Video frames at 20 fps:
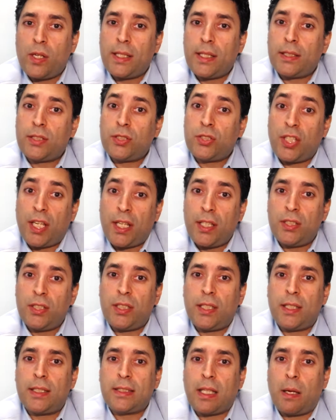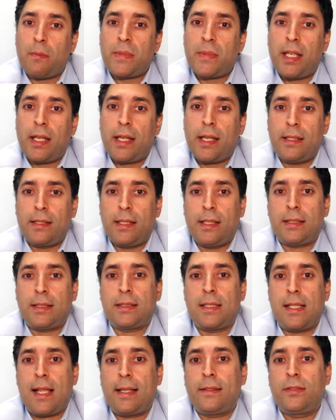is changing something in
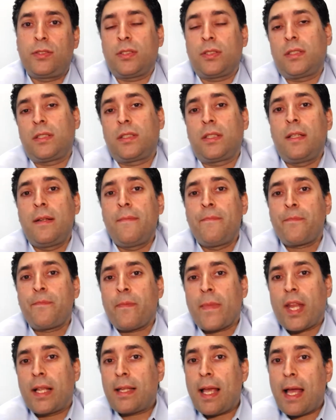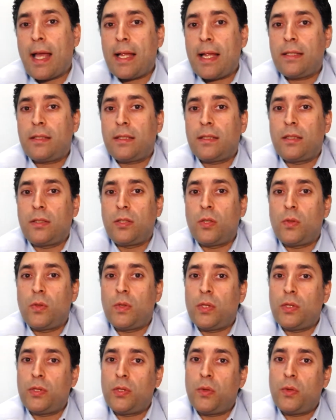this ledger, then
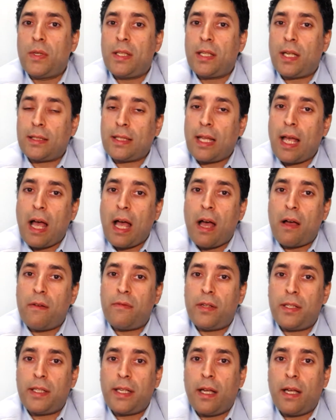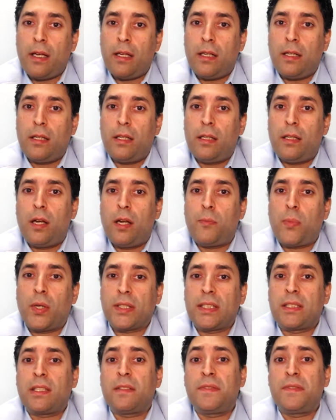you will not have a
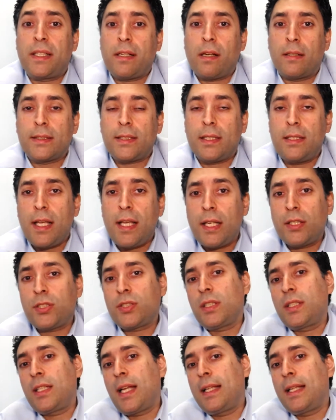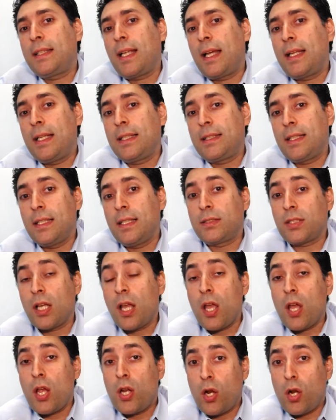positive reconciliation. And then it is
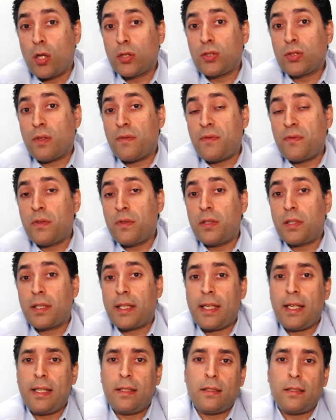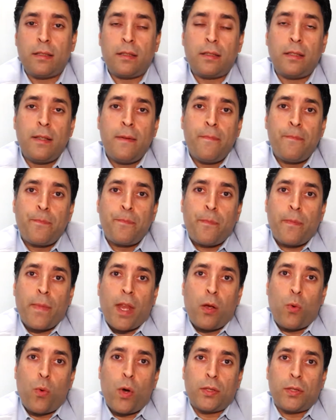lots of work. Either
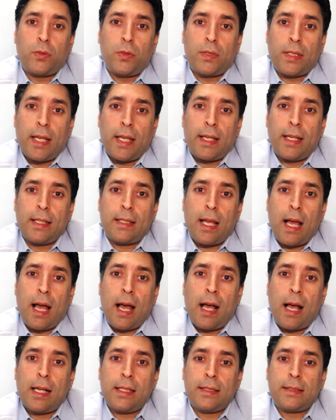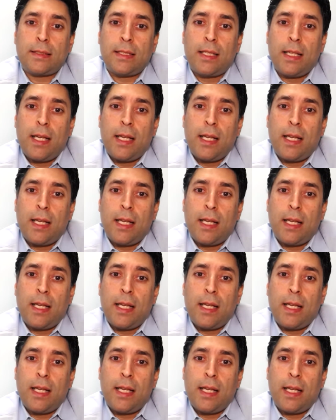we want to take it as